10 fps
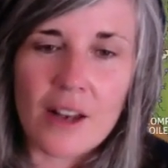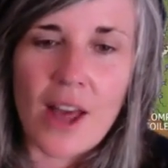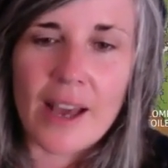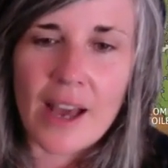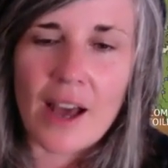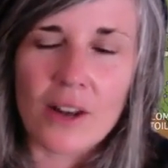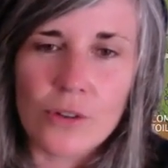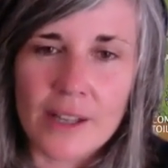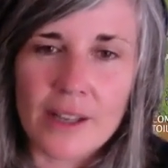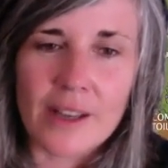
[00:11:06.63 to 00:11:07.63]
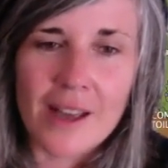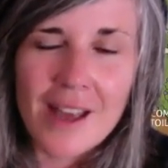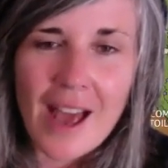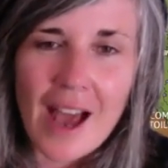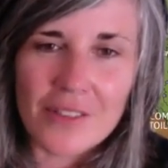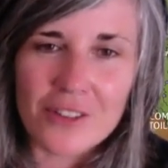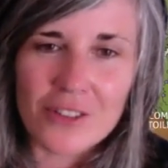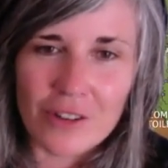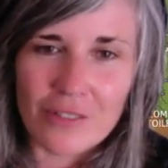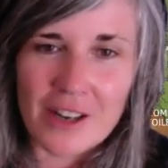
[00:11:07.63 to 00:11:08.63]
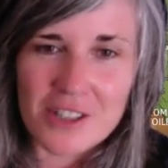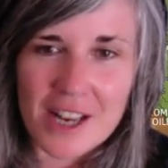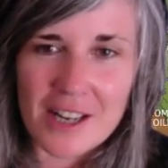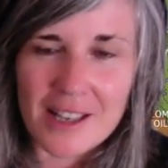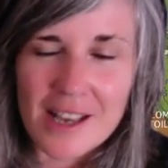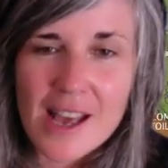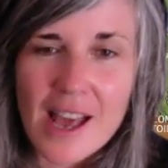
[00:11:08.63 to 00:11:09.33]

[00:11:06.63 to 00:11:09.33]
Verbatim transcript: like are looking at this sort of energetic